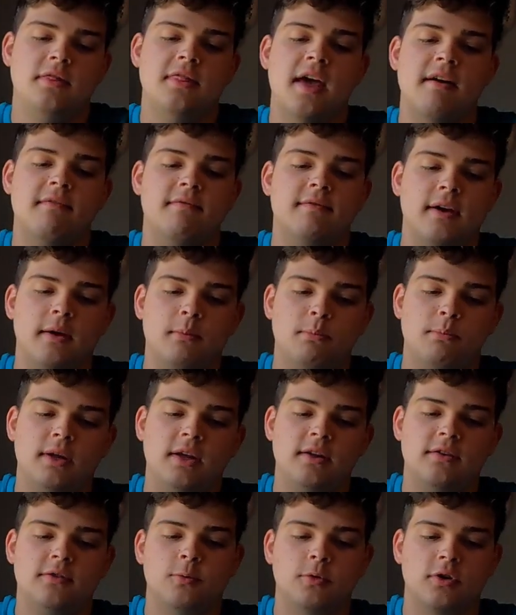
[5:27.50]
that vent
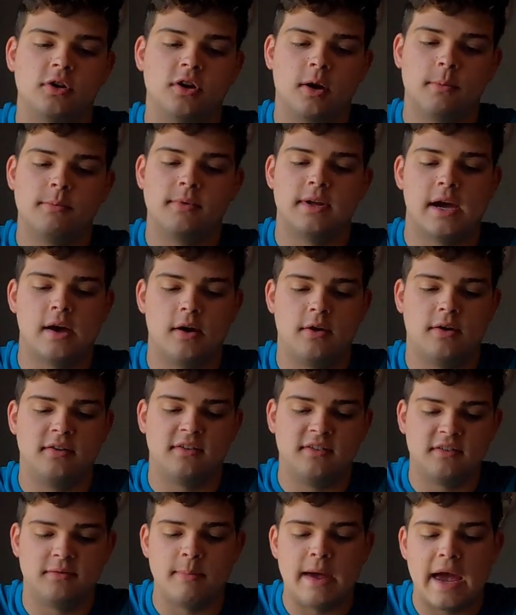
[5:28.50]
piece would come down
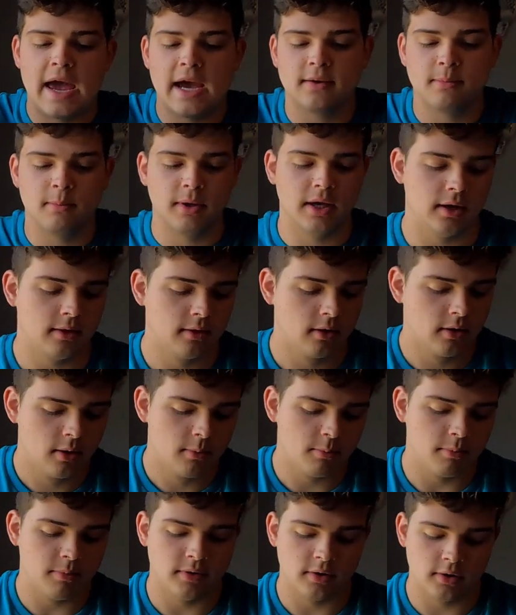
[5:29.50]
and smack me,
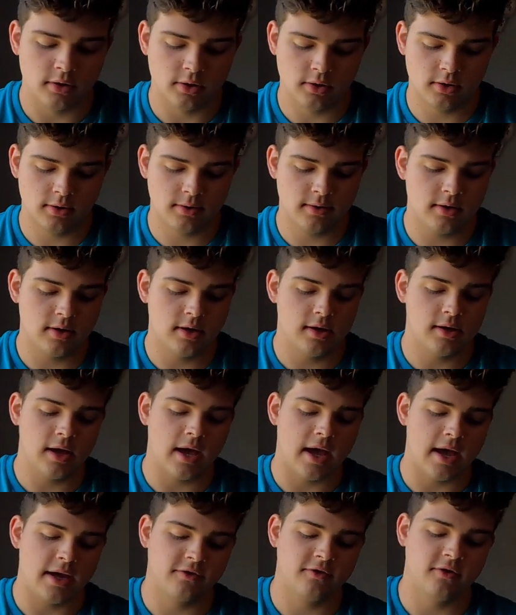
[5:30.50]
but
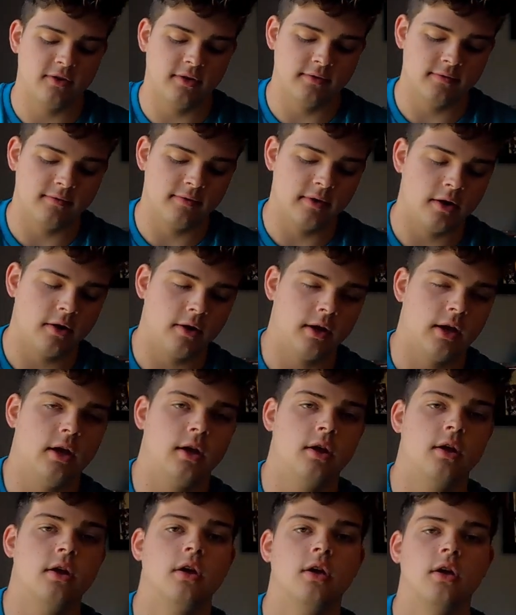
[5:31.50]
actually it's
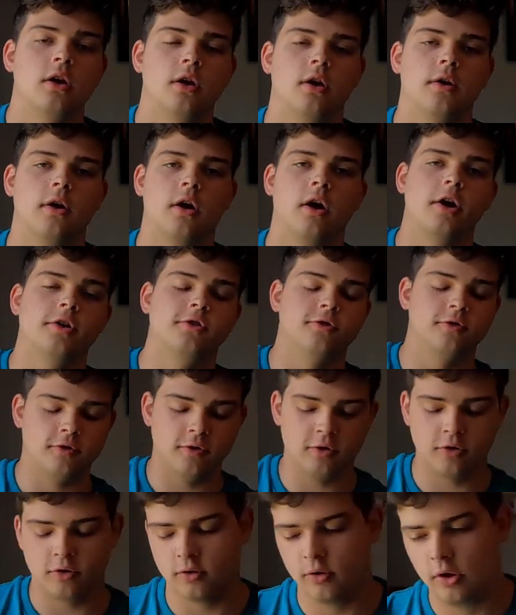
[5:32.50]
very
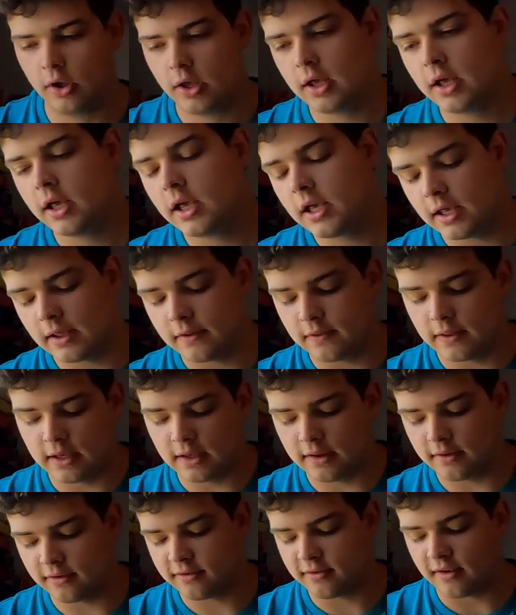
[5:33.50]
untrue. In the
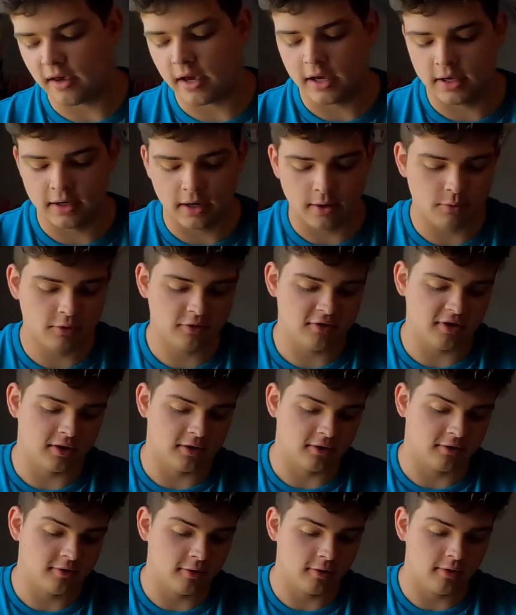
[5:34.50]
inside, I wish I
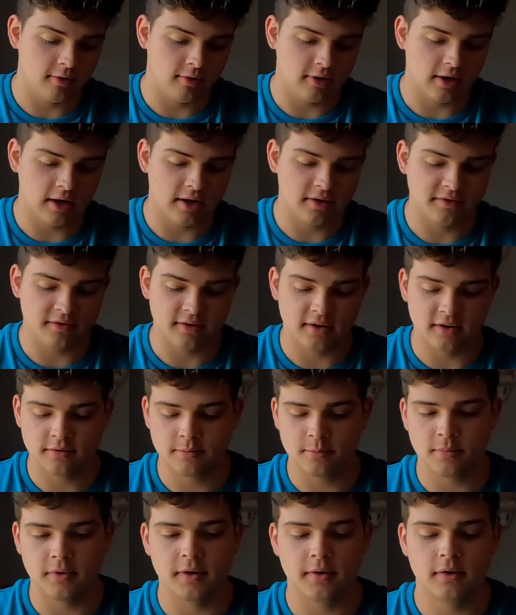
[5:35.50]
could show you guys
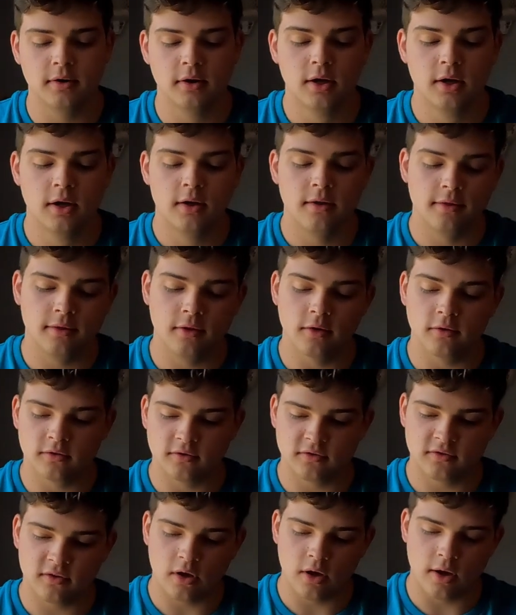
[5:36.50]
this, but
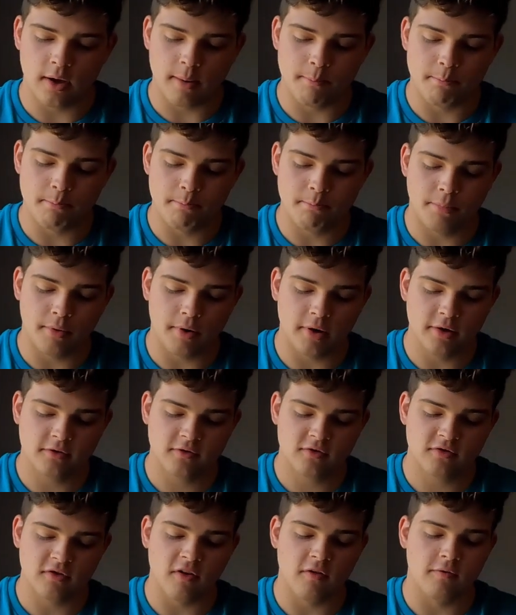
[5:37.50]
there's a
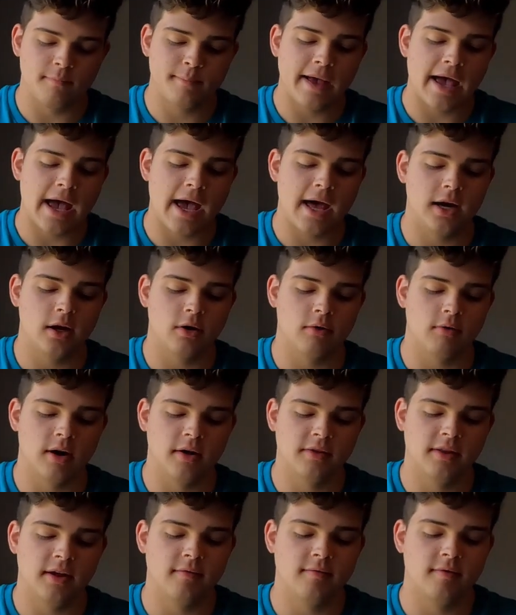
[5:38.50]
bunch of padding
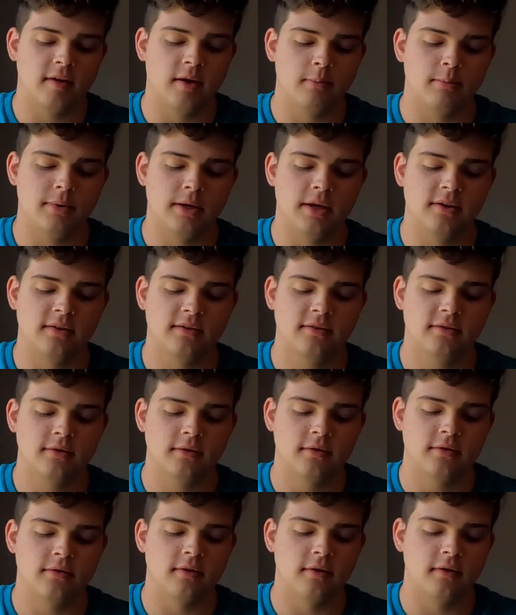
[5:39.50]
around that vent piece,
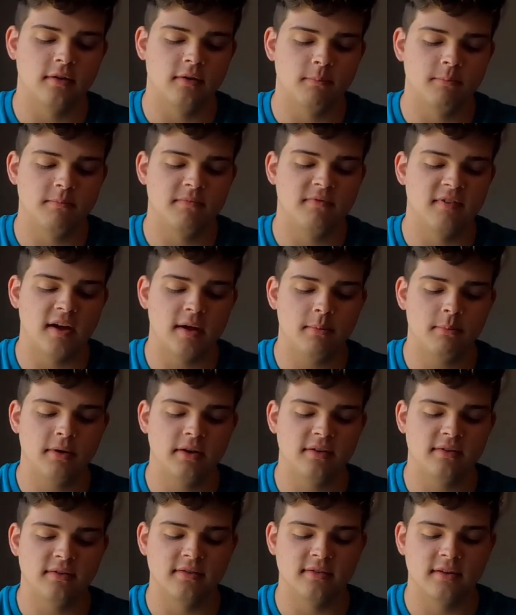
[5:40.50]
so that vent
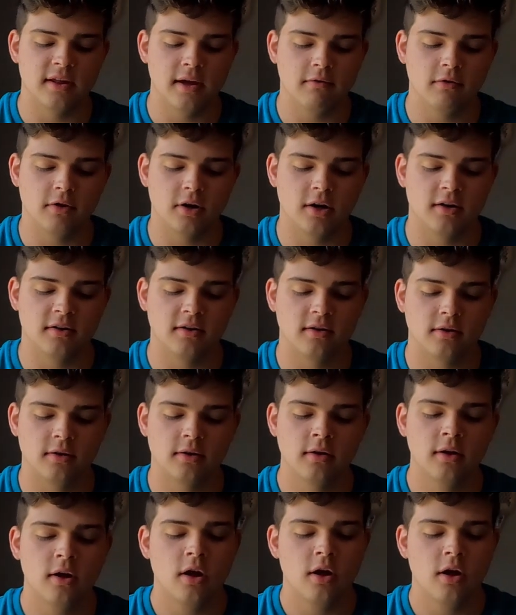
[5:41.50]
piece is never gonna